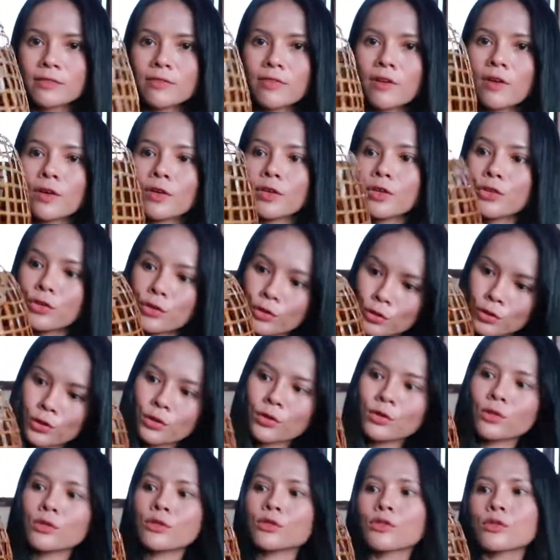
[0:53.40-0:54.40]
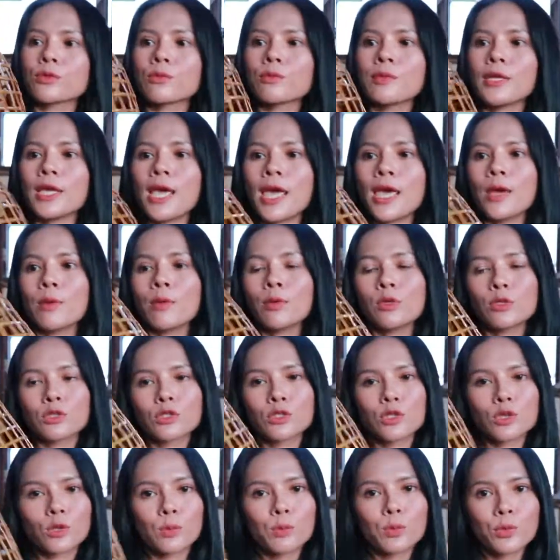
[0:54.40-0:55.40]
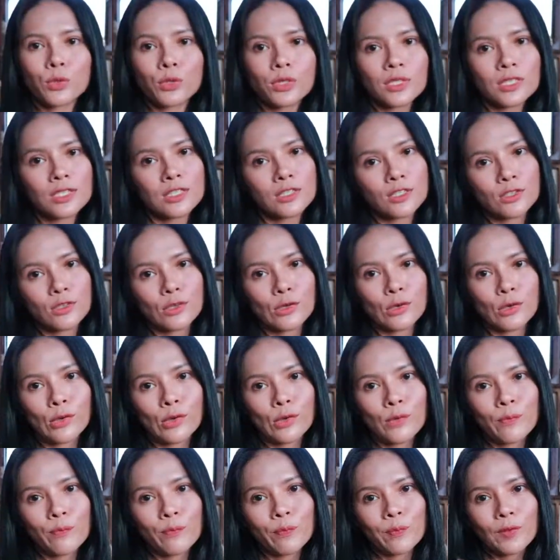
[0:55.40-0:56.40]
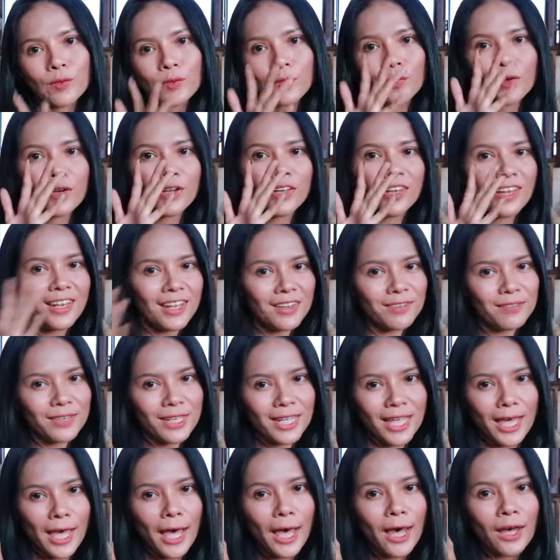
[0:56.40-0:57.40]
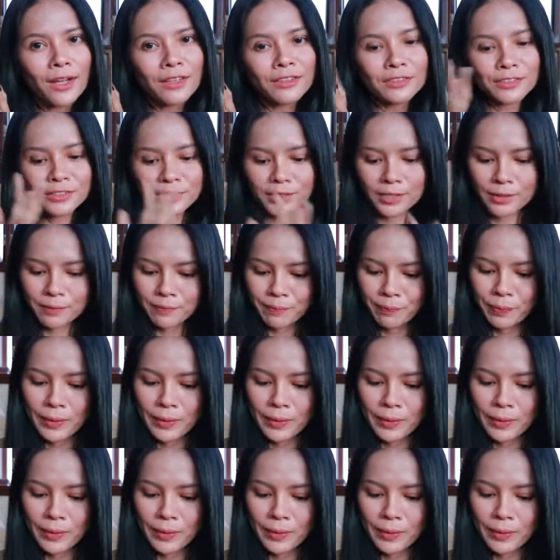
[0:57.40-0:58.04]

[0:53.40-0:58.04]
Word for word: for you to be able to put into your lovely house